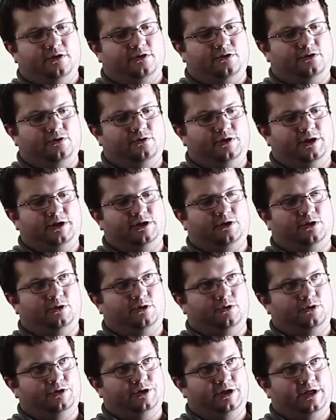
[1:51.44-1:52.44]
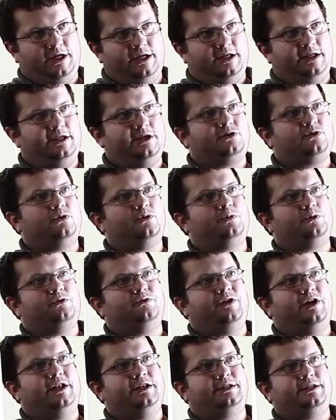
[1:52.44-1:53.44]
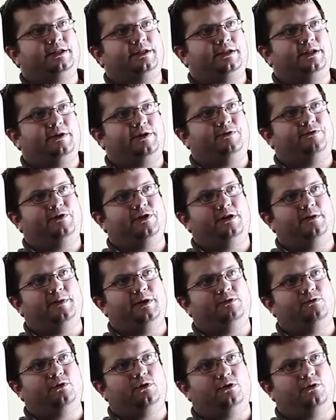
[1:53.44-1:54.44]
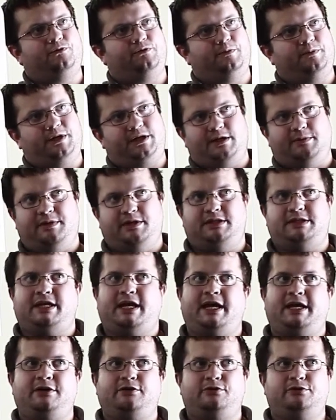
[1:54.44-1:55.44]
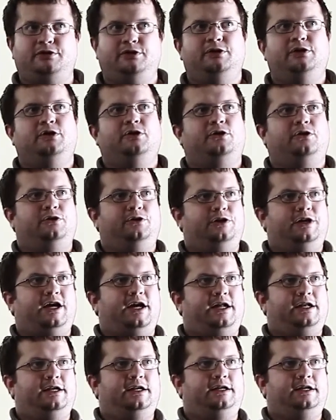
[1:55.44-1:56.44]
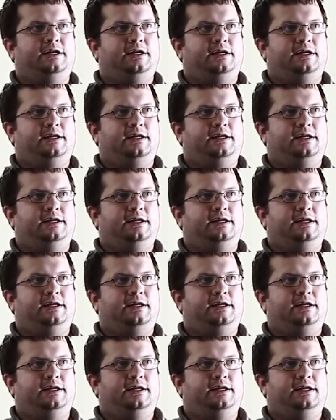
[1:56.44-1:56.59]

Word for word: through these holes this will prevent the filament roll from becoming tangled or knotted